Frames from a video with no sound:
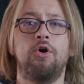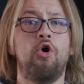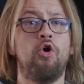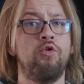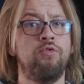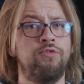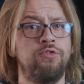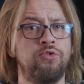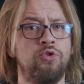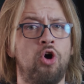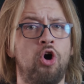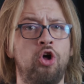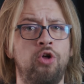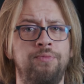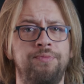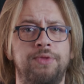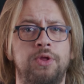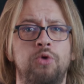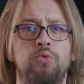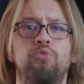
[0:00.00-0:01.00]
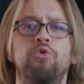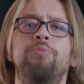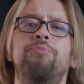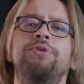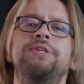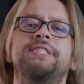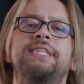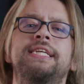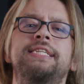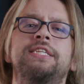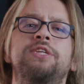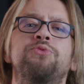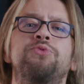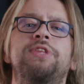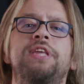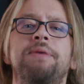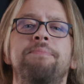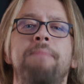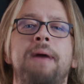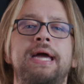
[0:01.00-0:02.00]
Overall, we're presented with
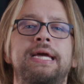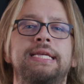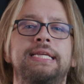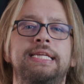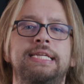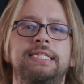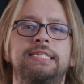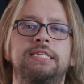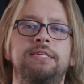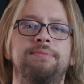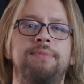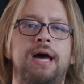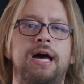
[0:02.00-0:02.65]
a magnesium